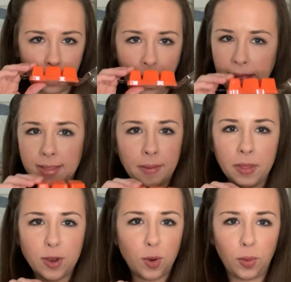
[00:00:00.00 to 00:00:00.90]
I get
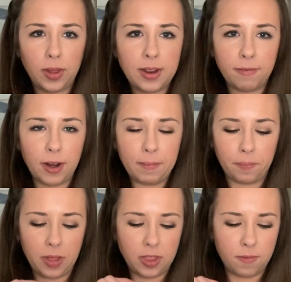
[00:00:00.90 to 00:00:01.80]
something totally different.
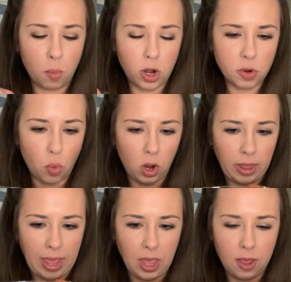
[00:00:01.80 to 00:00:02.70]
It's much more
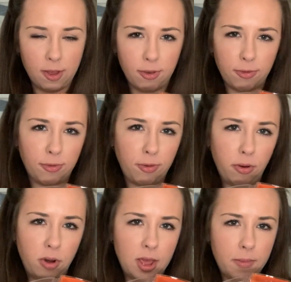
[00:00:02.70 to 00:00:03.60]
like
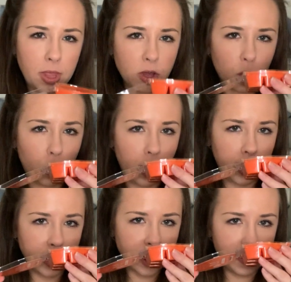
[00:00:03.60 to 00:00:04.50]
fruity meets
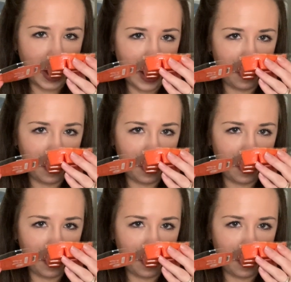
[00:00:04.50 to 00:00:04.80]
aquatic to me.